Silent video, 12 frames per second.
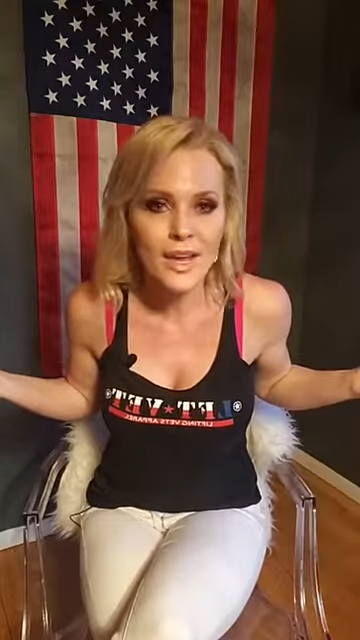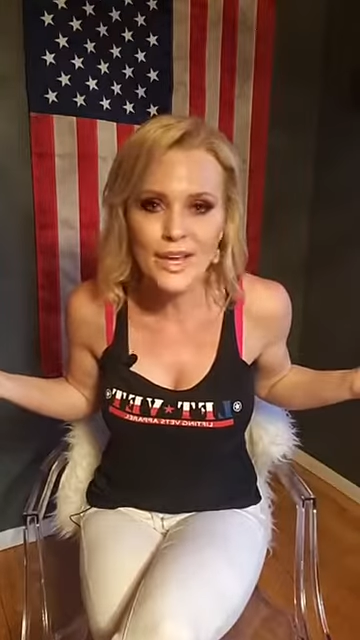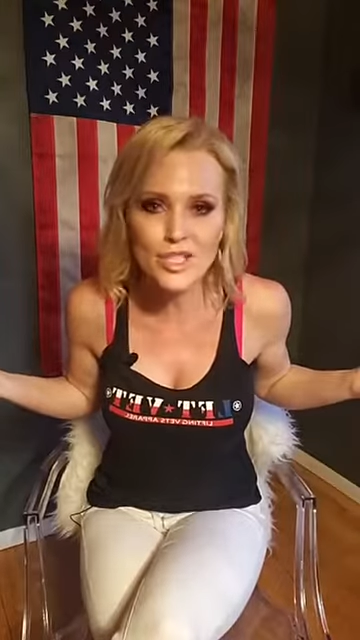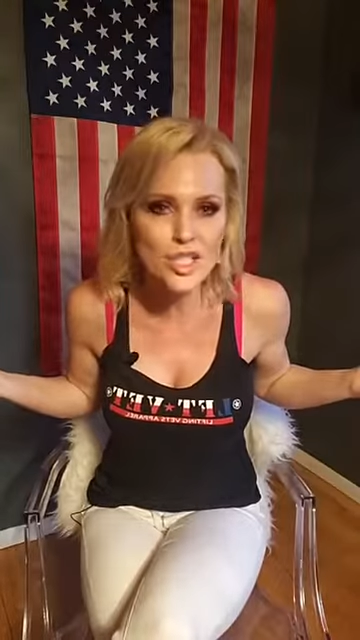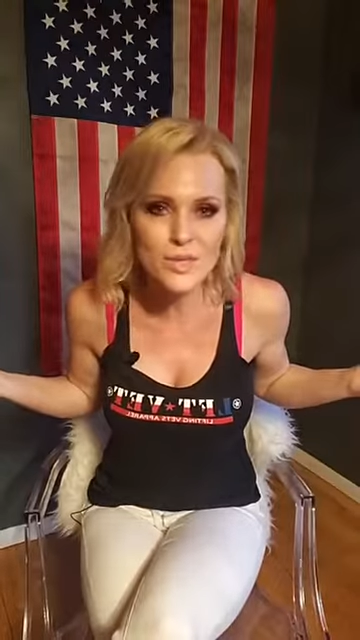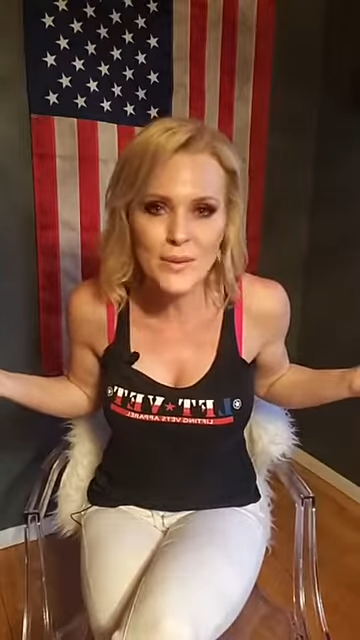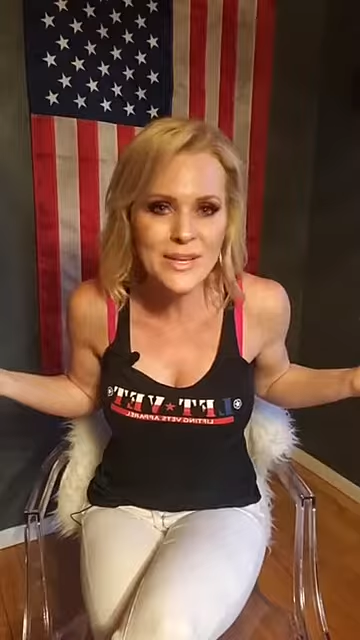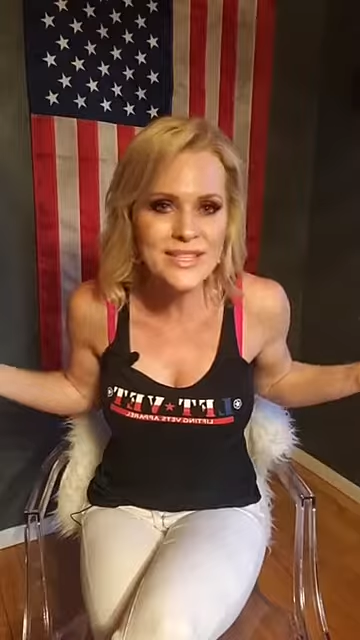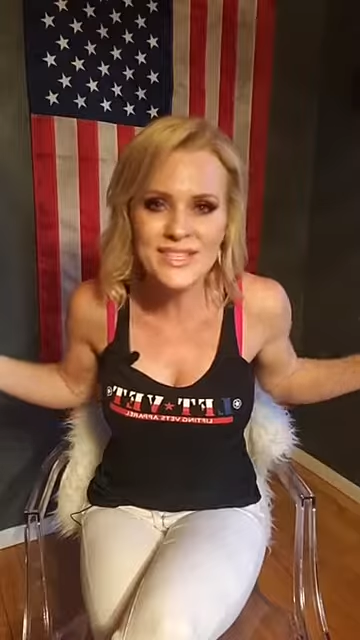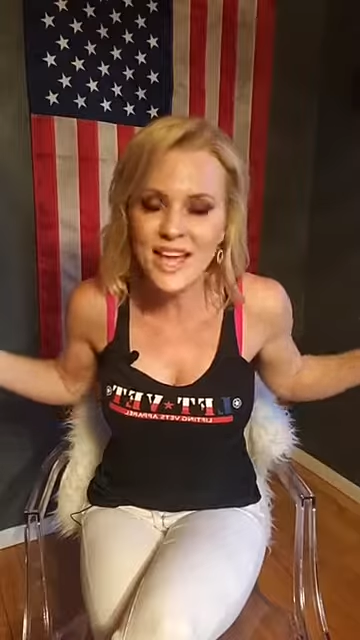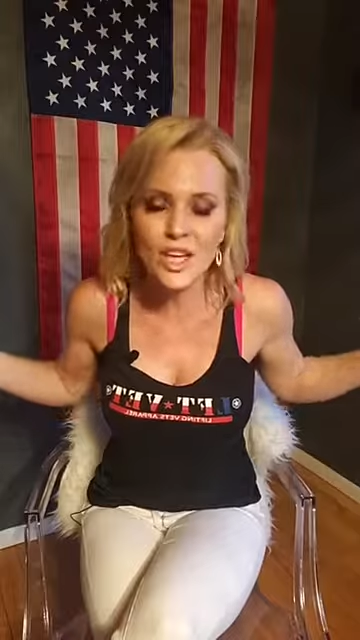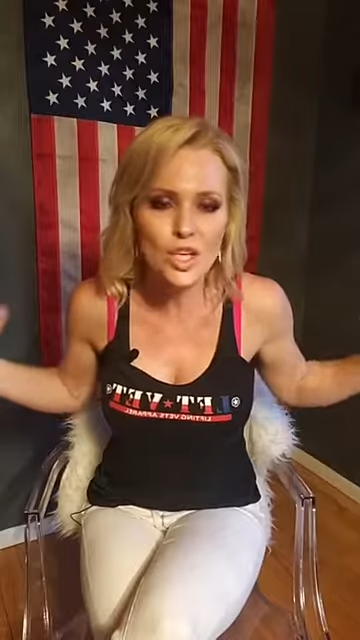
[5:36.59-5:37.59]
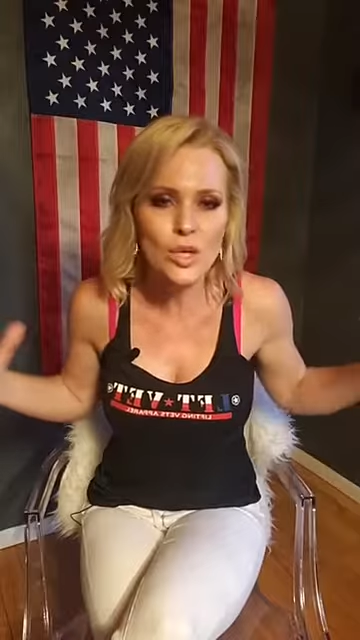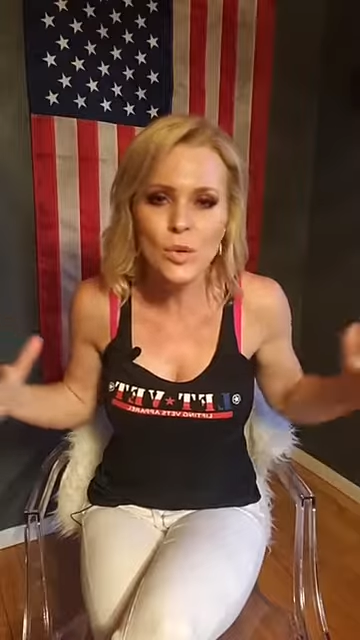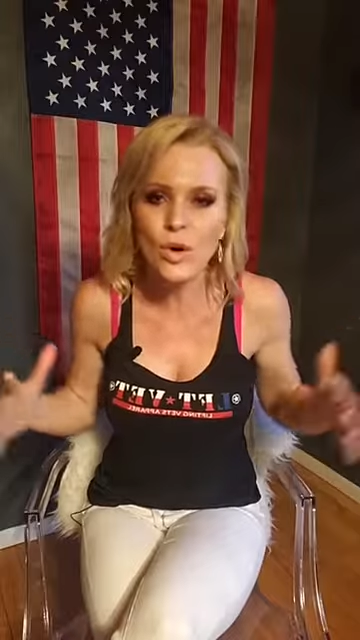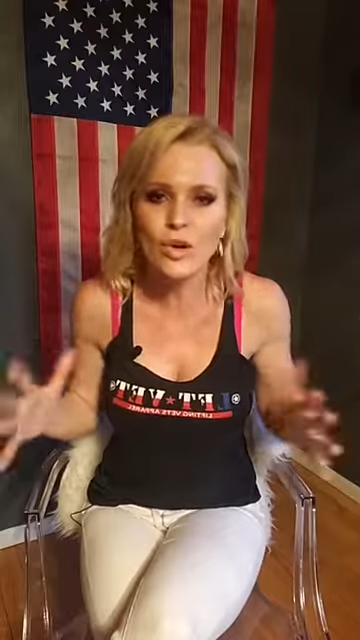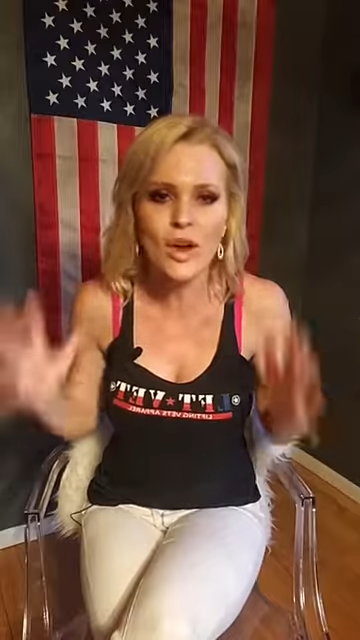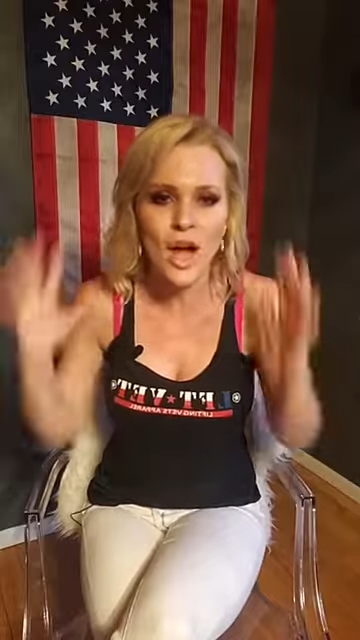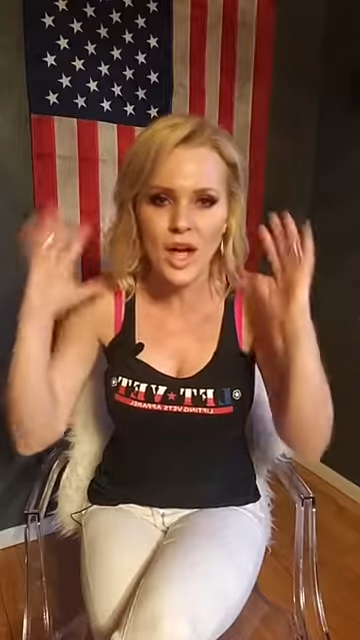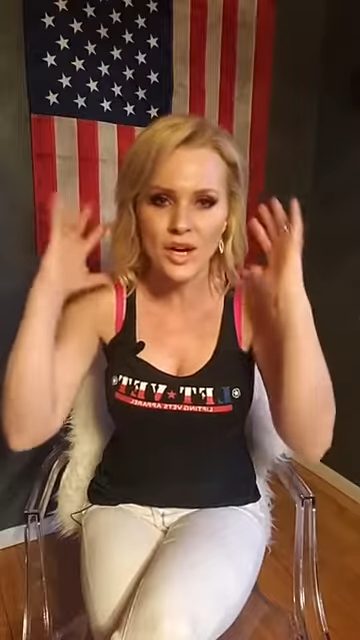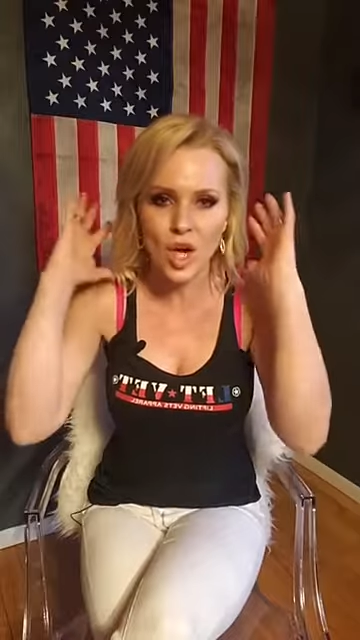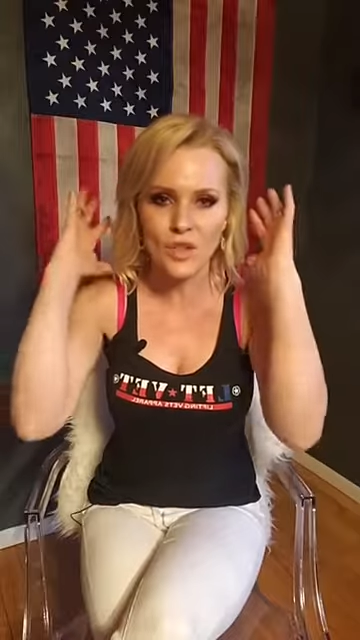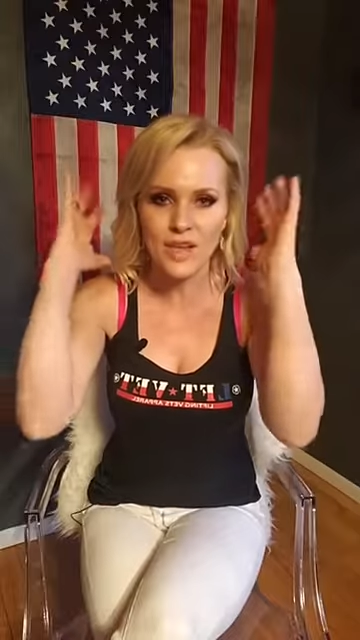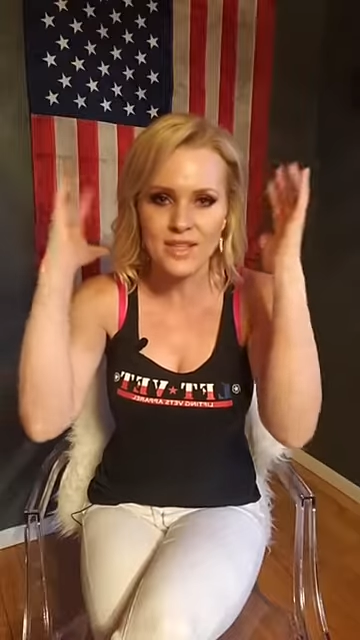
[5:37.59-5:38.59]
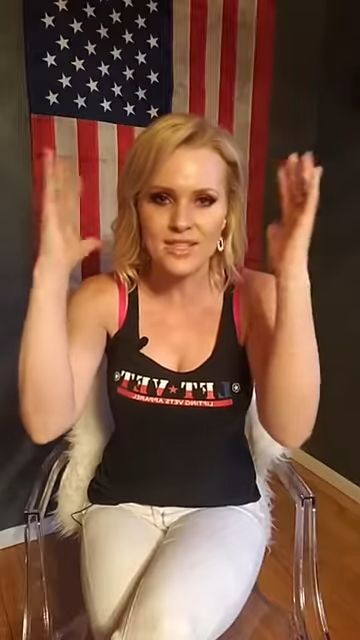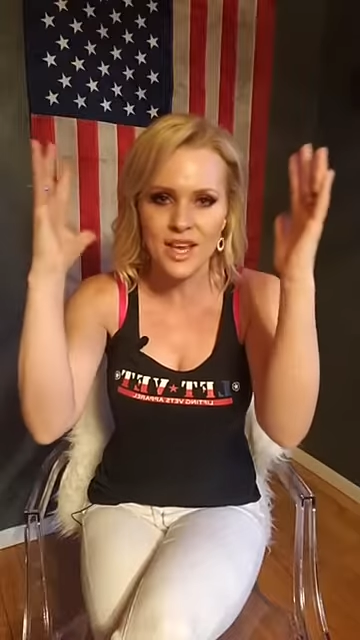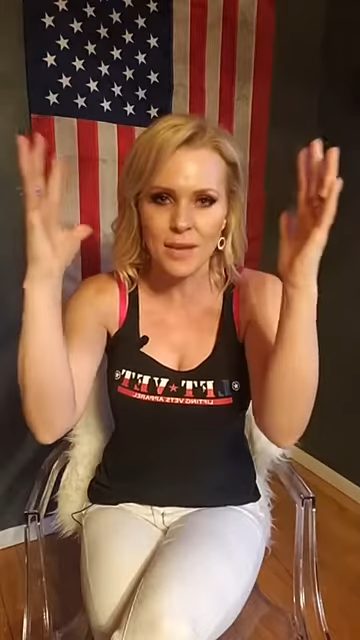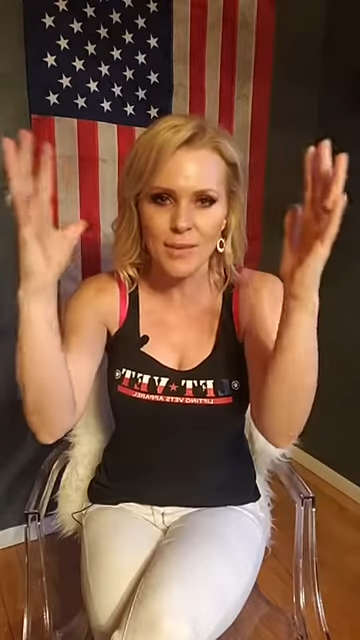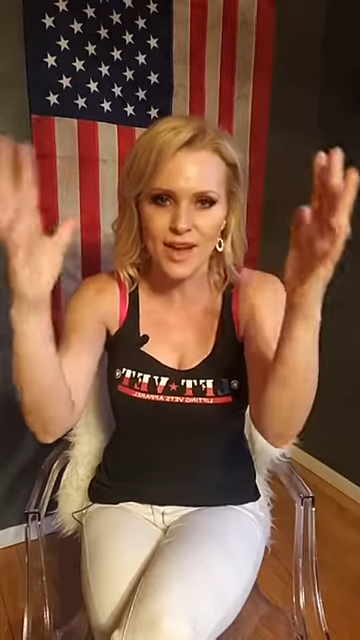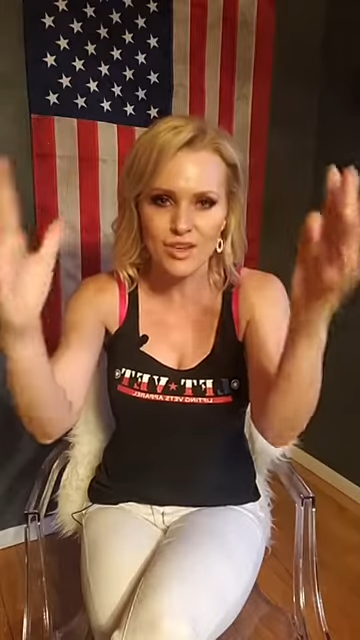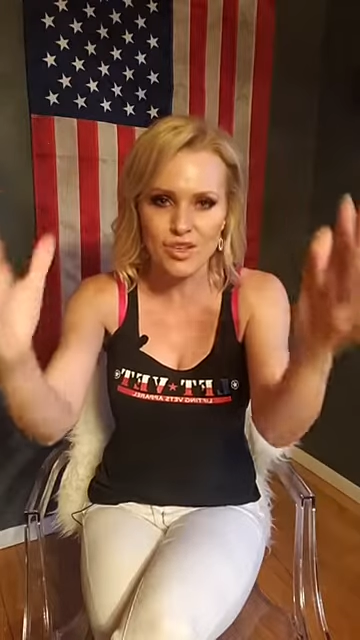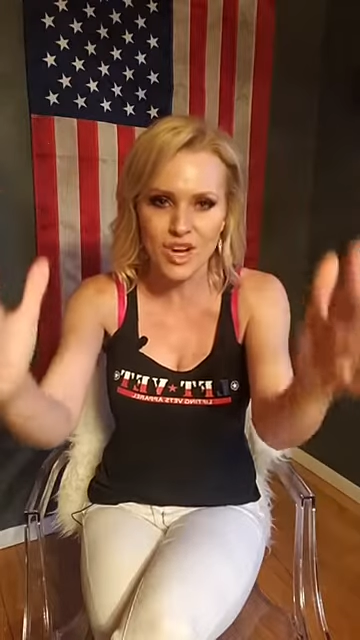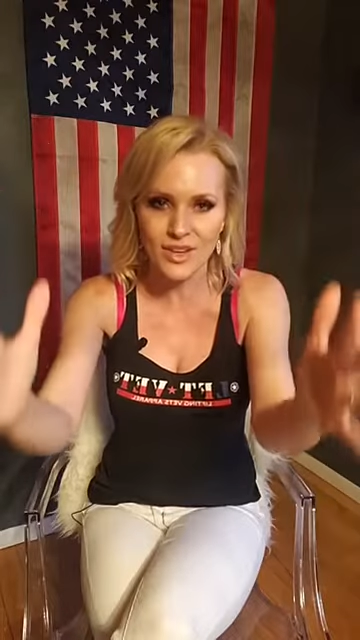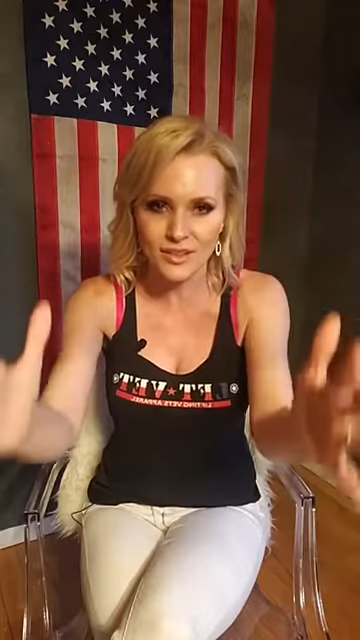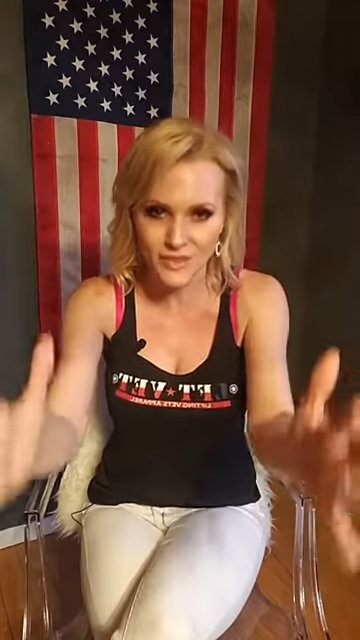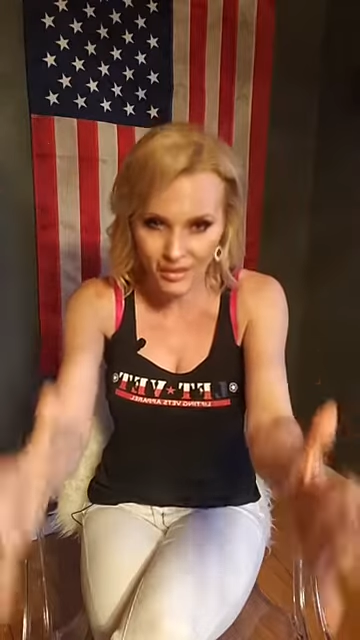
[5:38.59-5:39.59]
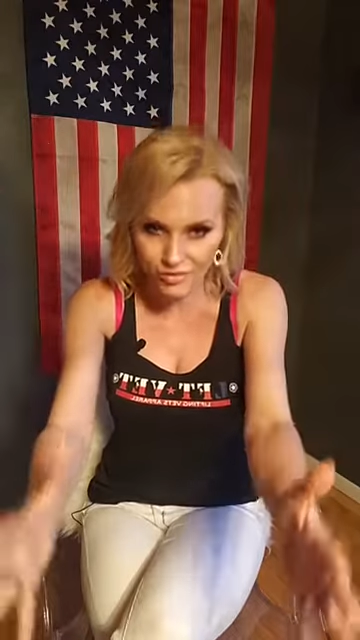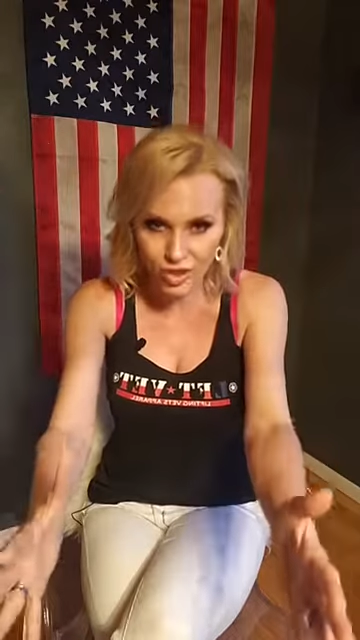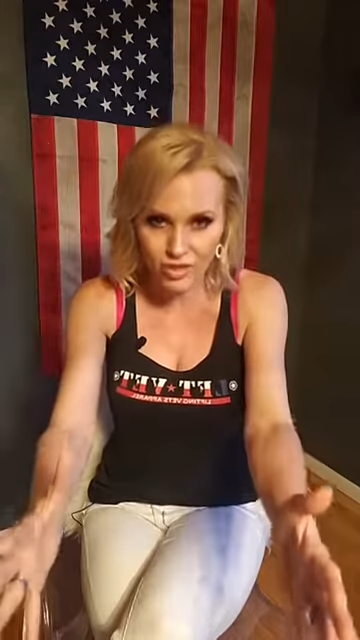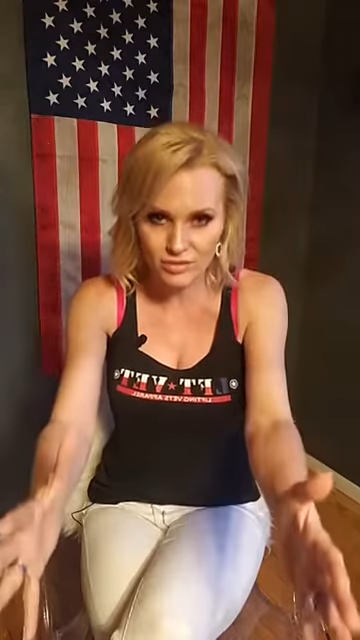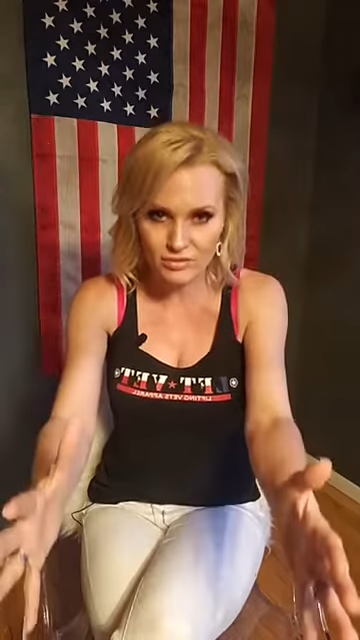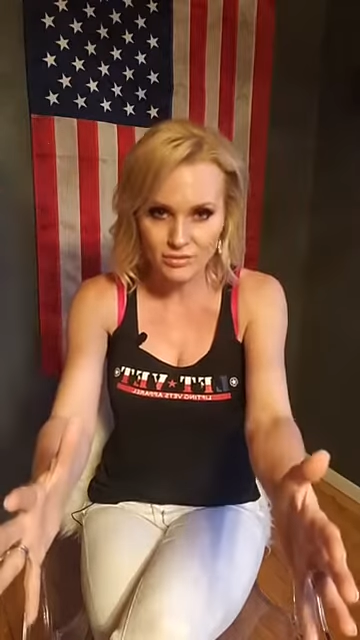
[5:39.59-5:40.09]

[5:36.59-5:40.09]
It just means that you are not on that same energetic level.